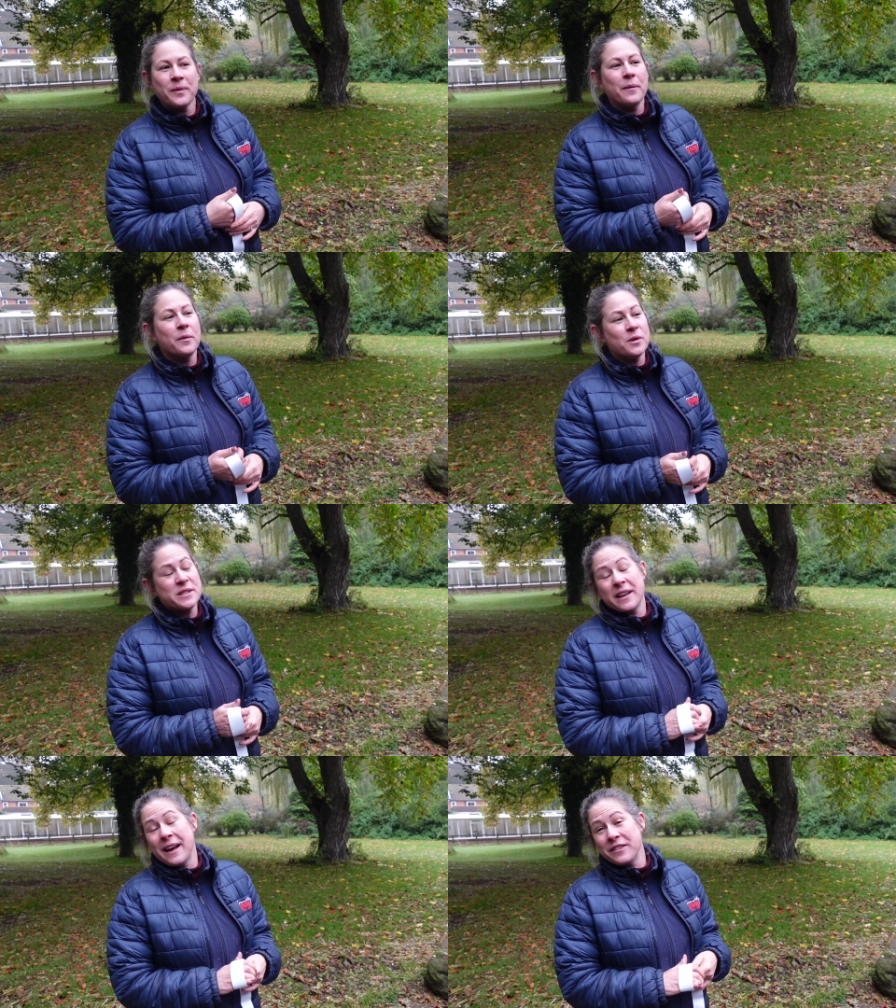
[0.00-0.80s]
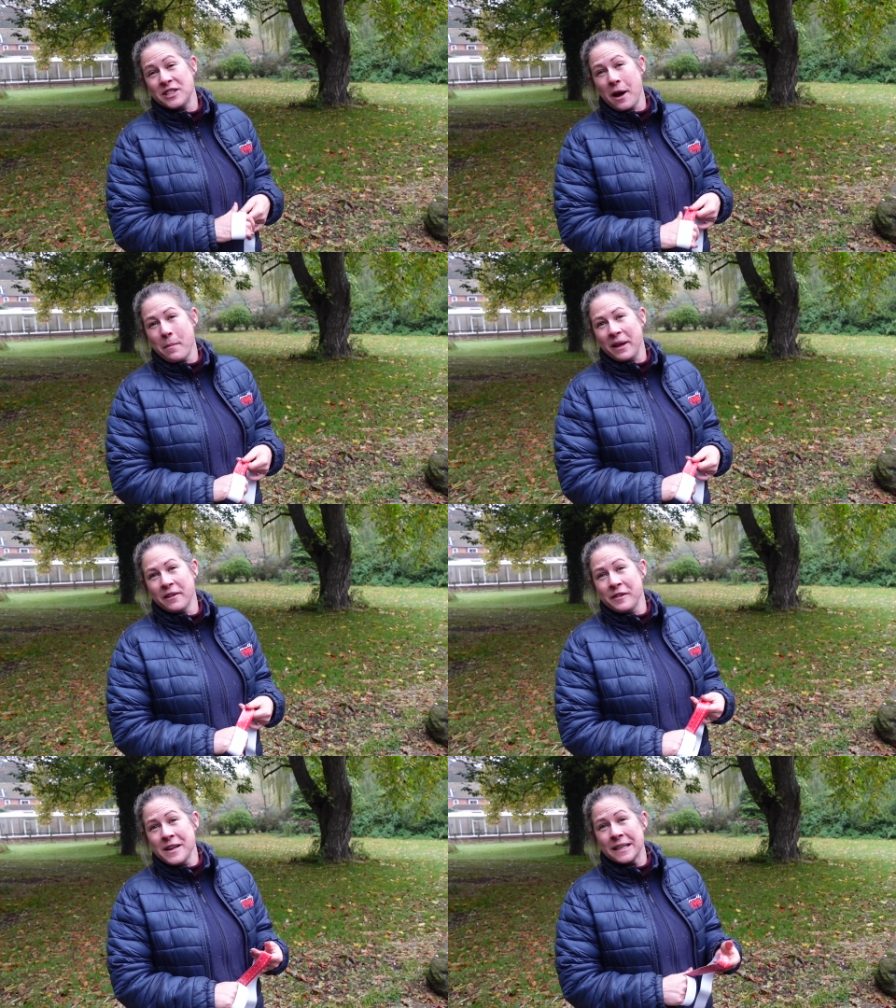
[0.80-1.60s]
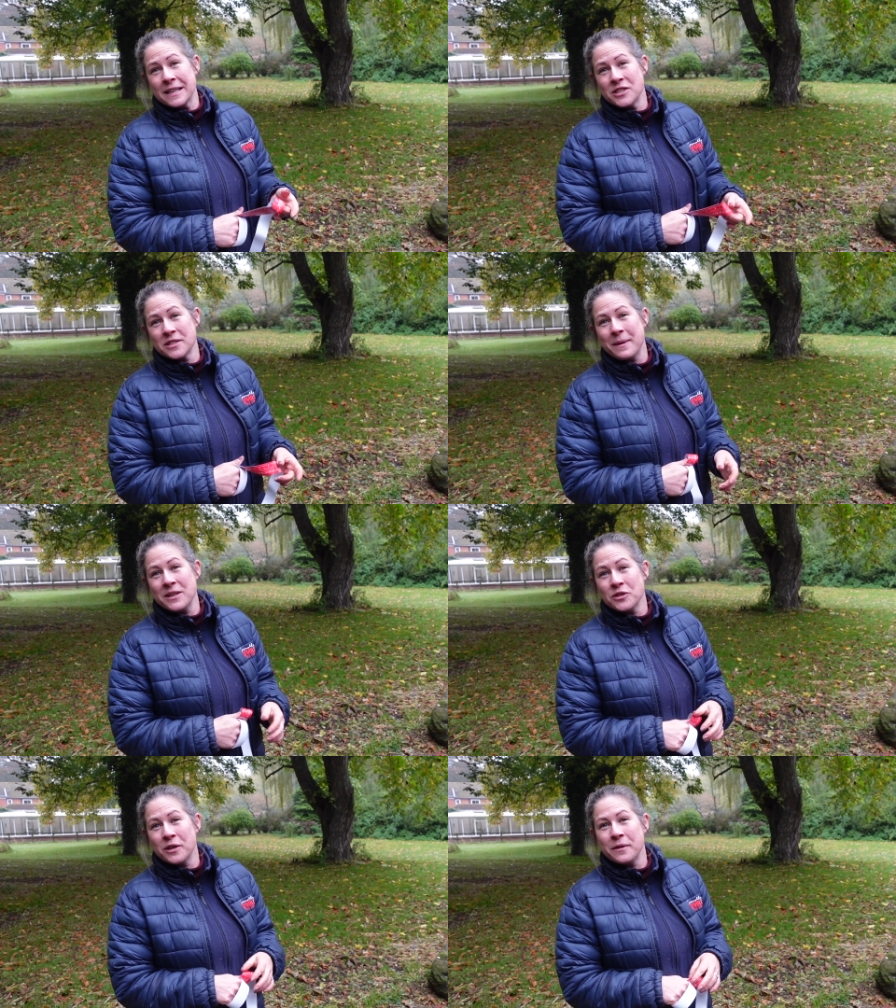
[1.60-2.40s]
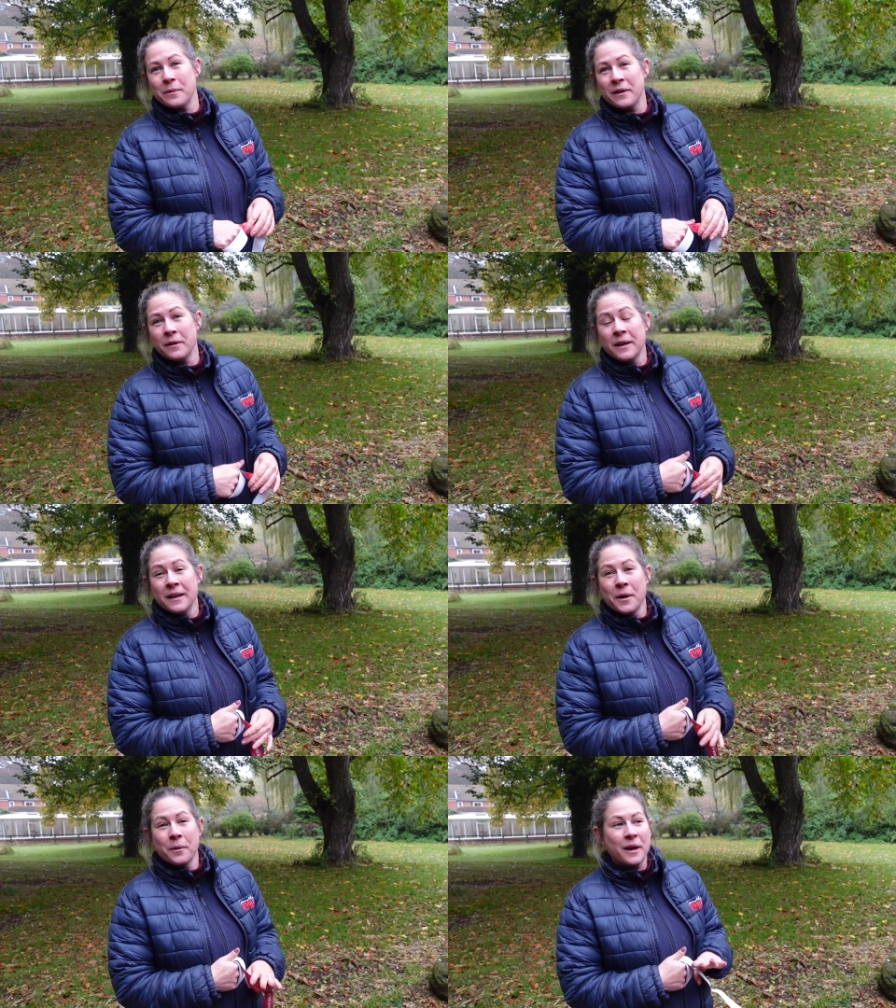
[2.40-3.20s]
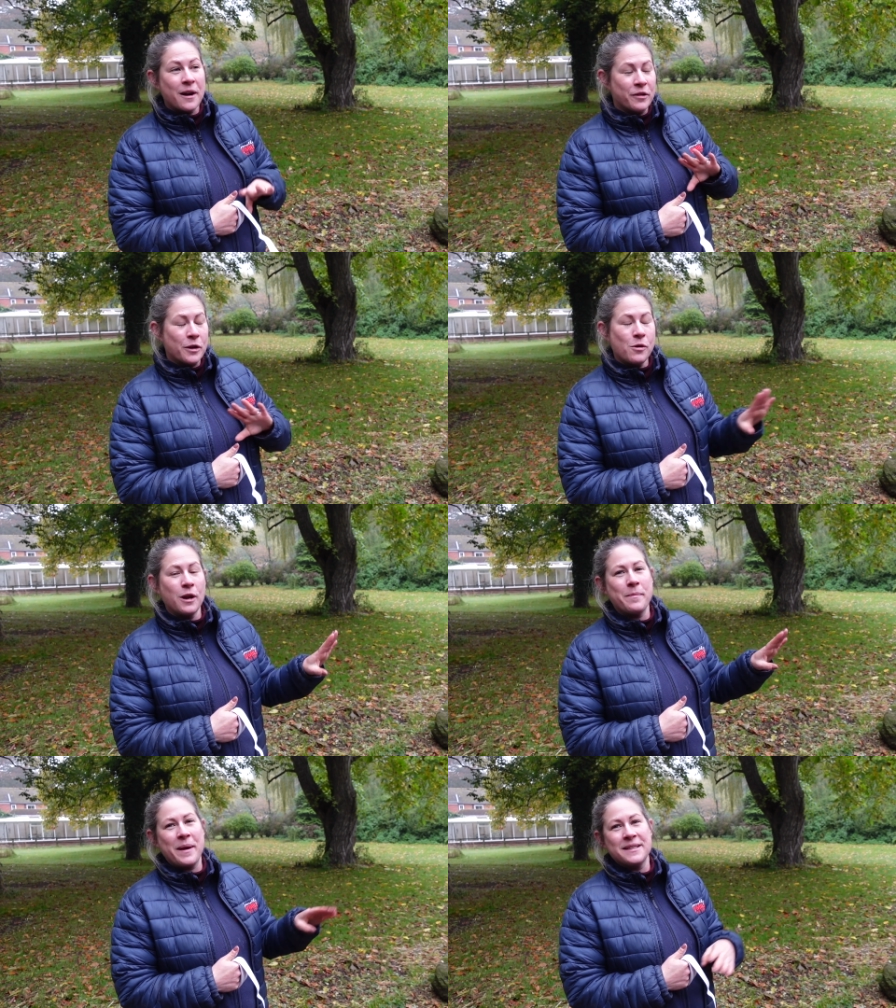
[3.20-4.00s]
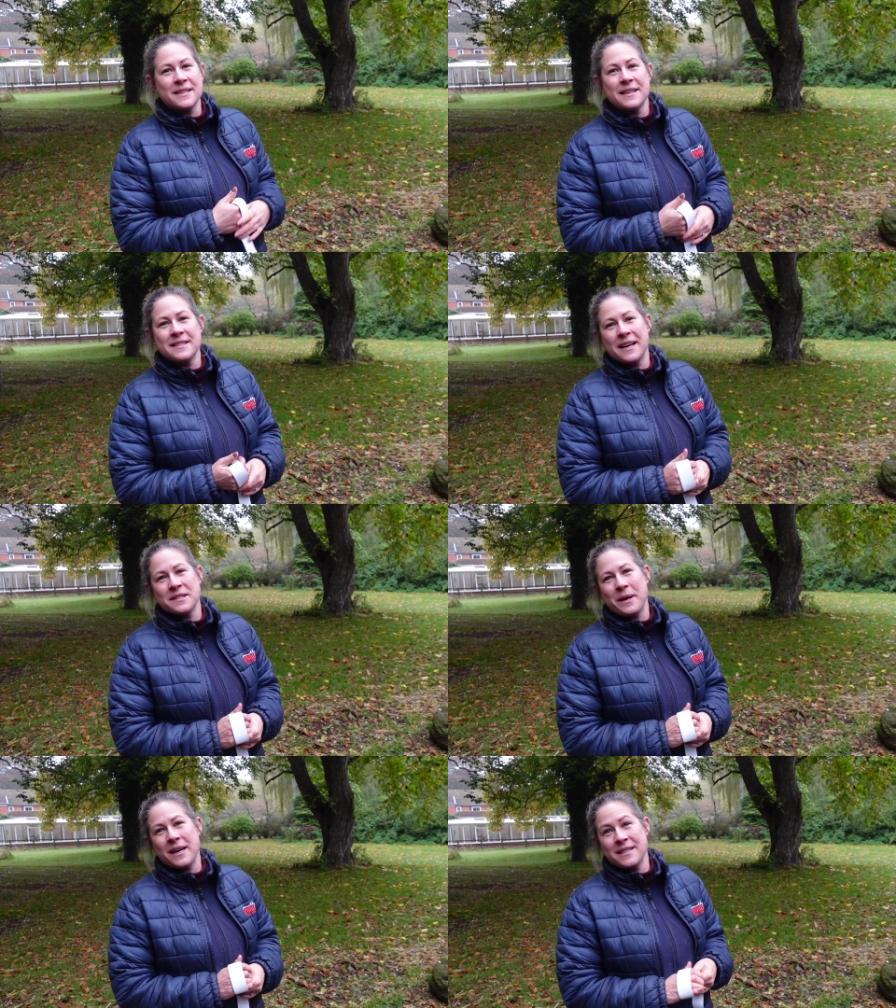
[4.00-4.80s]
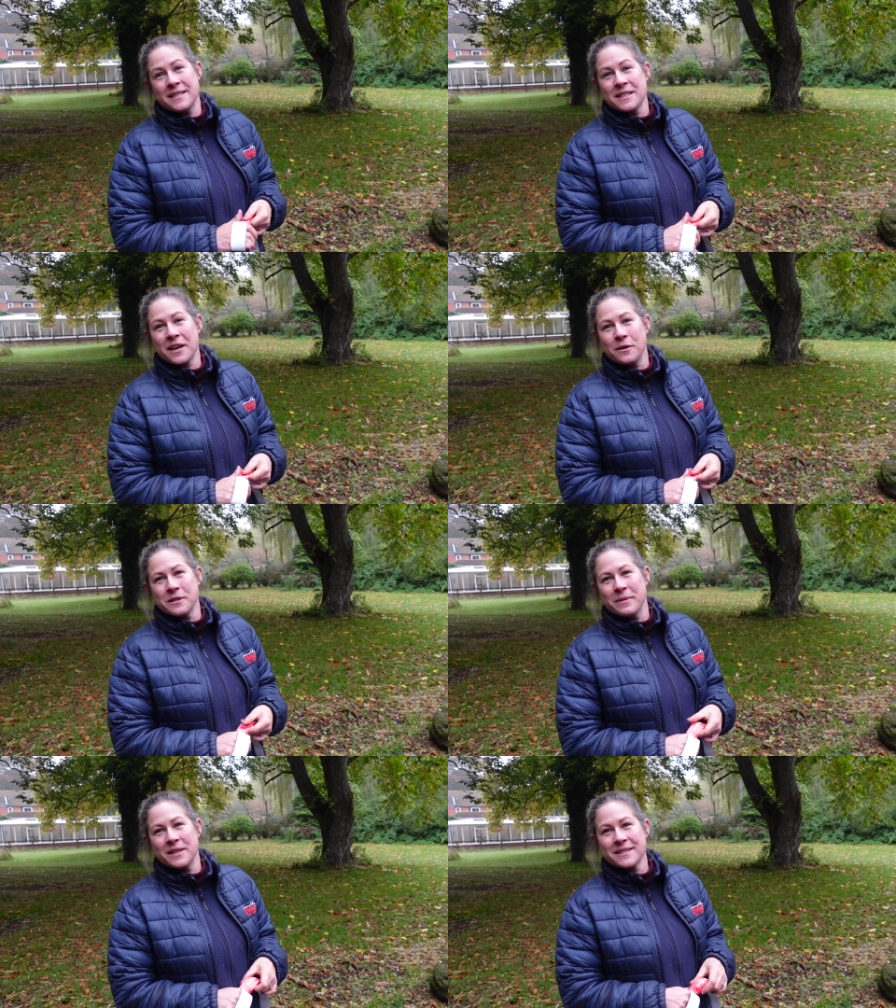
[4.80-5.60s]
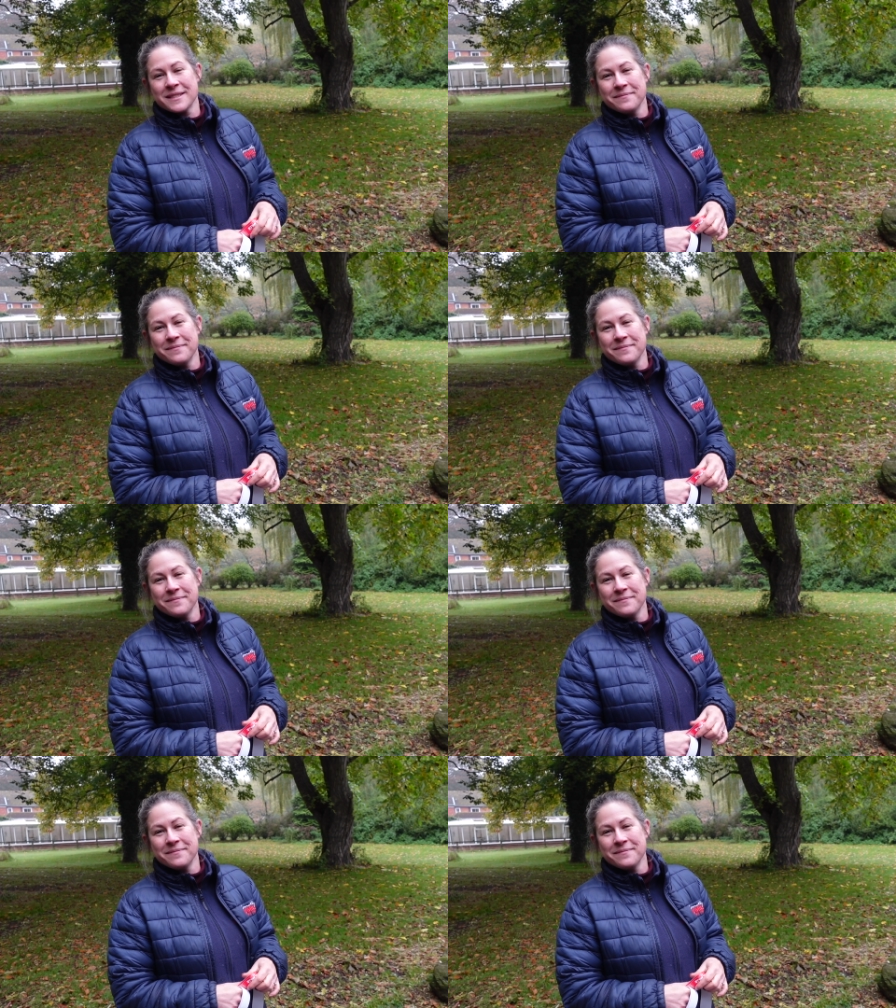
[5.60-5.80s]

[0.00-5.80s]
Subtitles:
And we're also going to have a chat about their feeding and just make sure that we're covering all our bases as we head into the colder months.